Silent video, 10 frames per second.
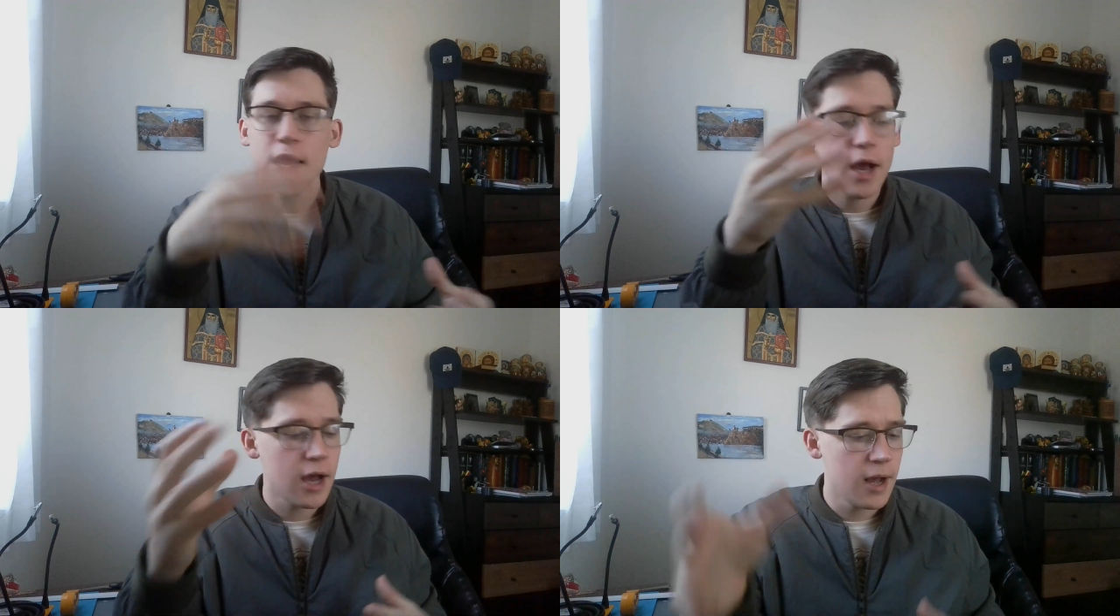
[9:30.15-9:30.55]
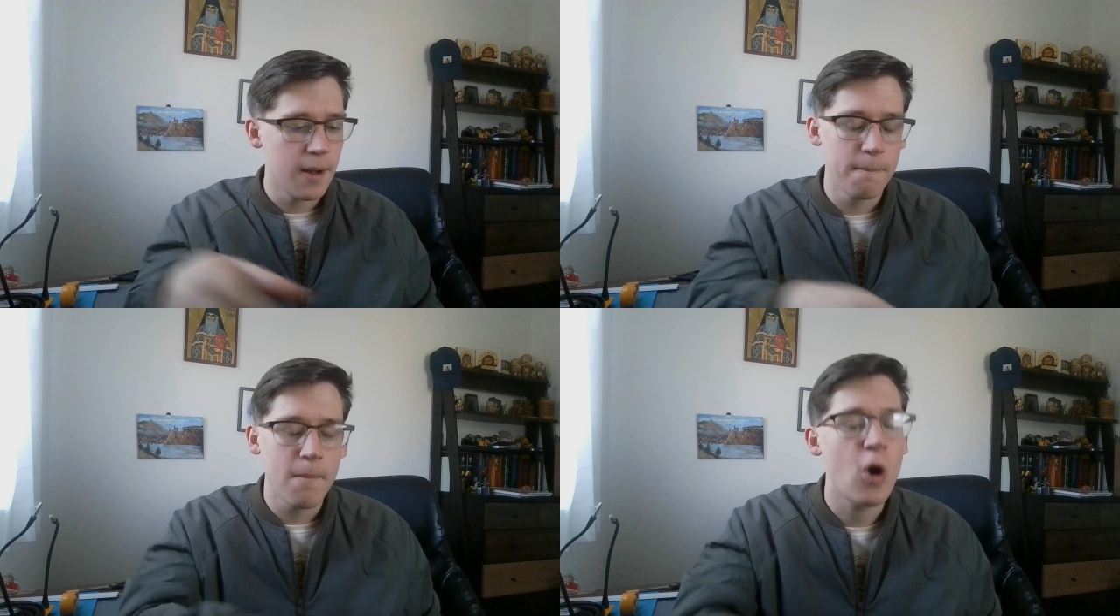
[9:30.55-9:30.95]

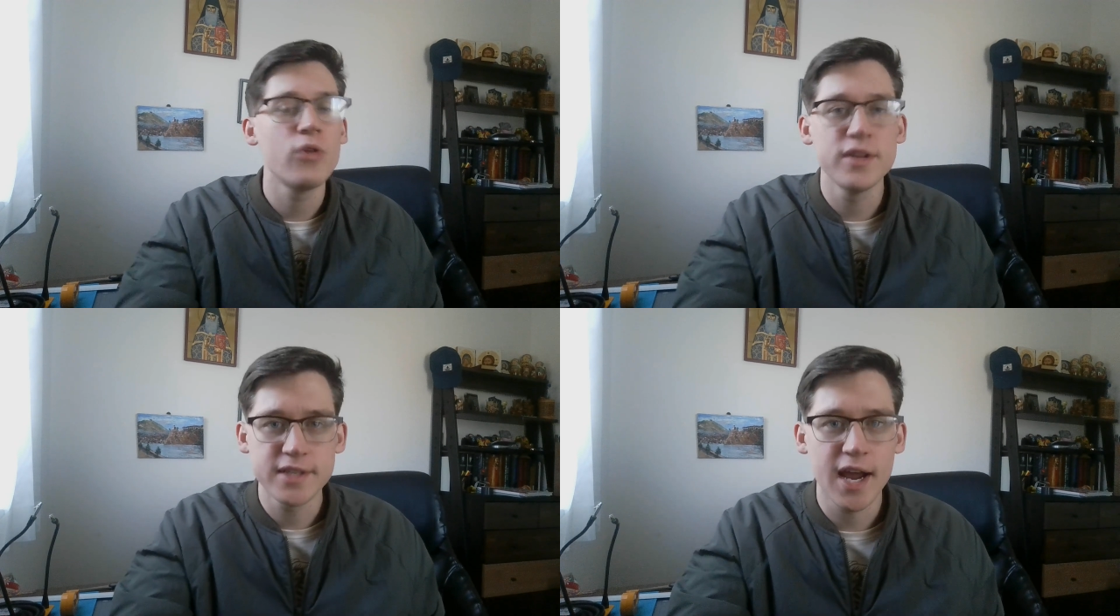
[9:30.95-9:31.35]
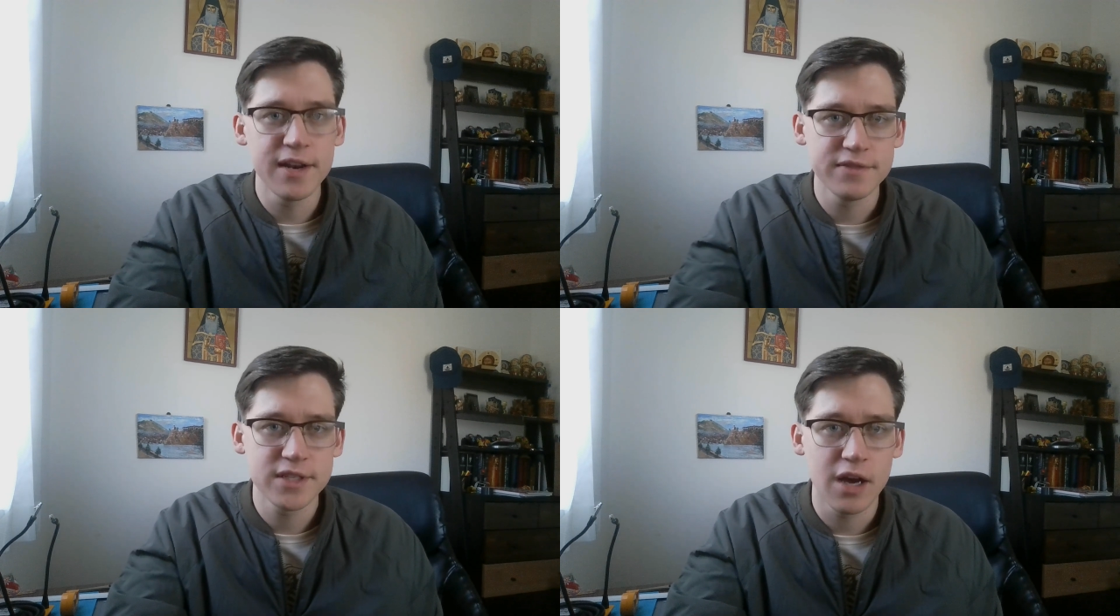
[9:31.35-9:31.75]
all this kind of
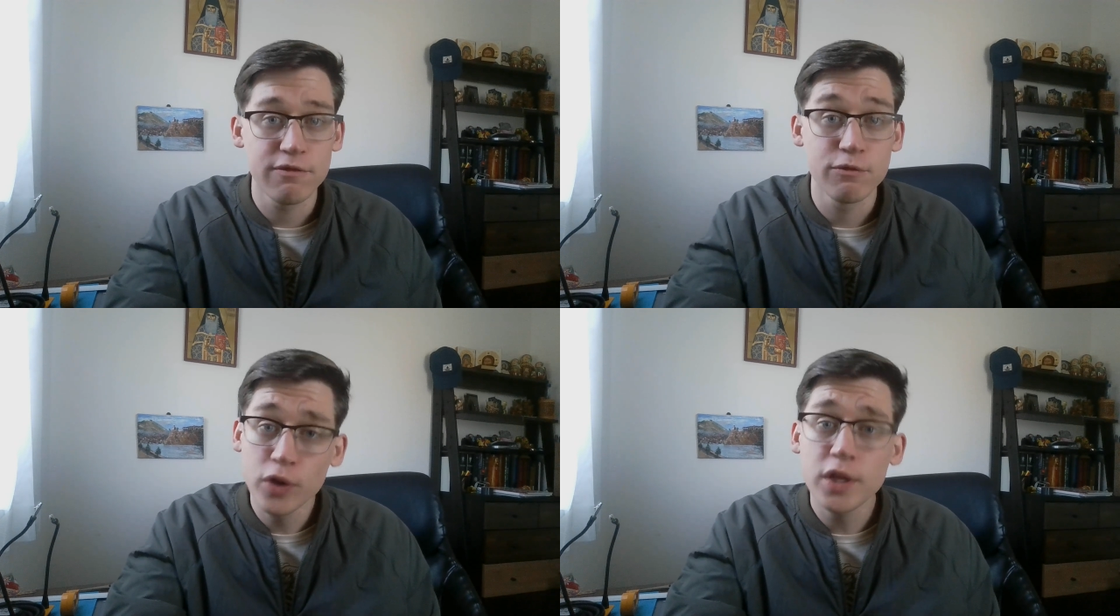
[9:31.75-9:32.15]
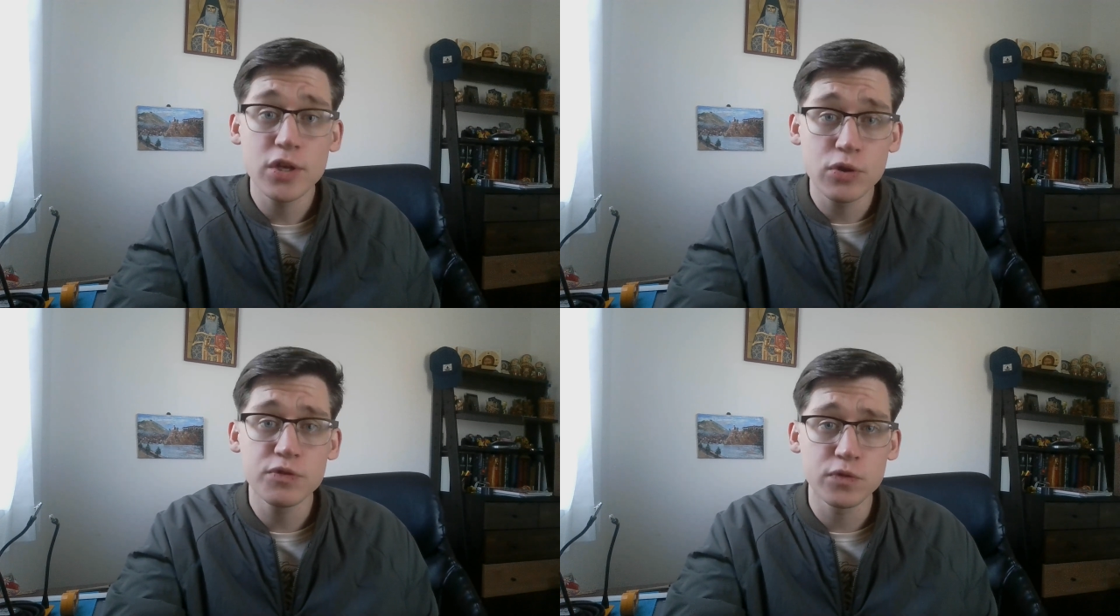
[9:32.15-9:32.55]
stuff. Really
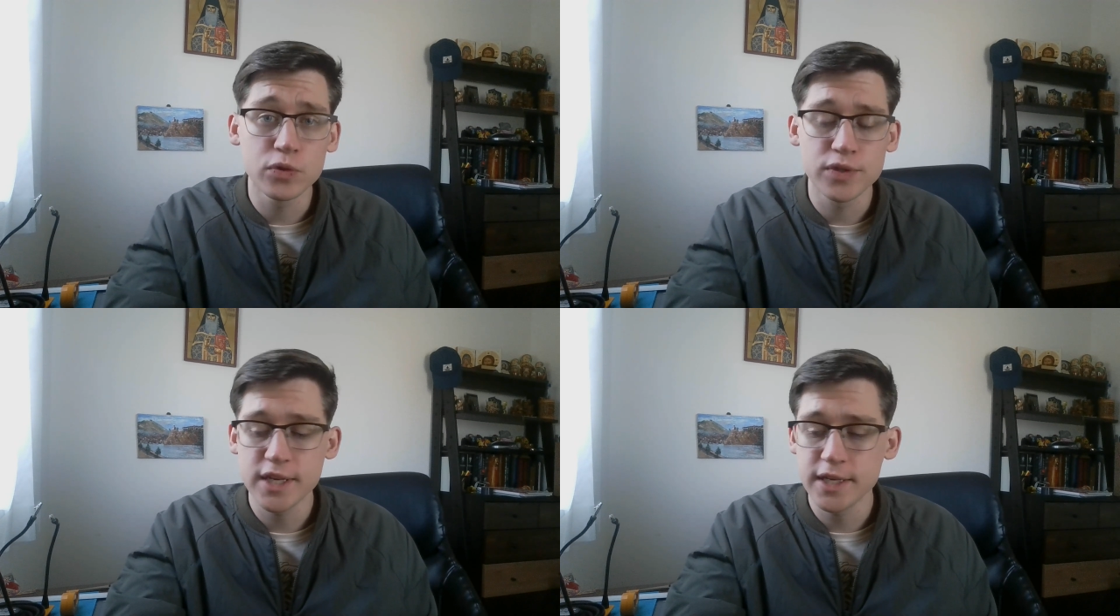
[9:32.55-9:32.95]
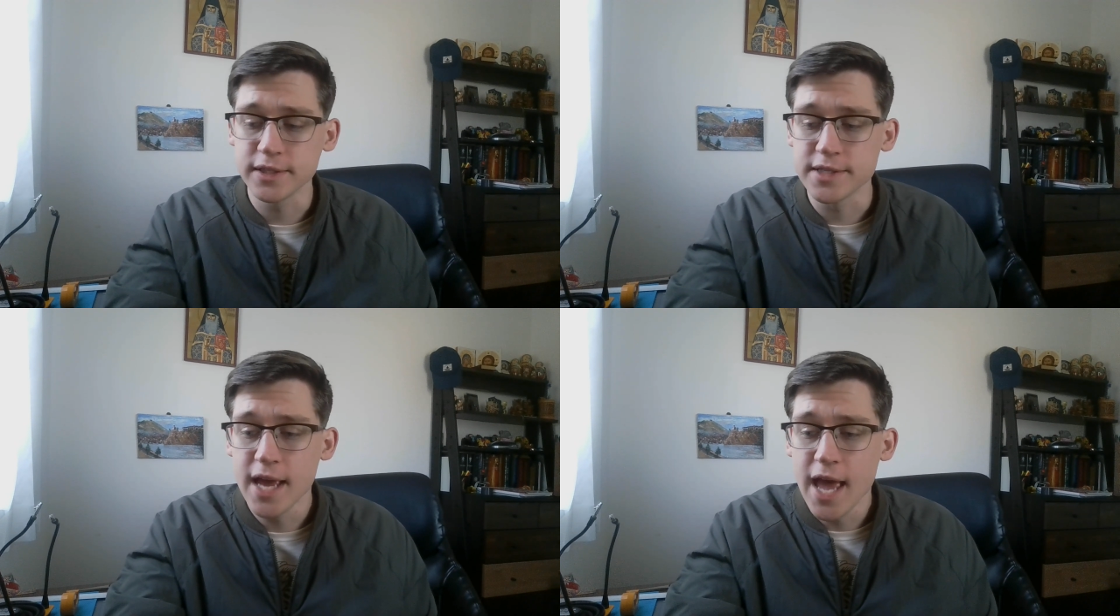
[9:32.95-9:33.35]
useful things.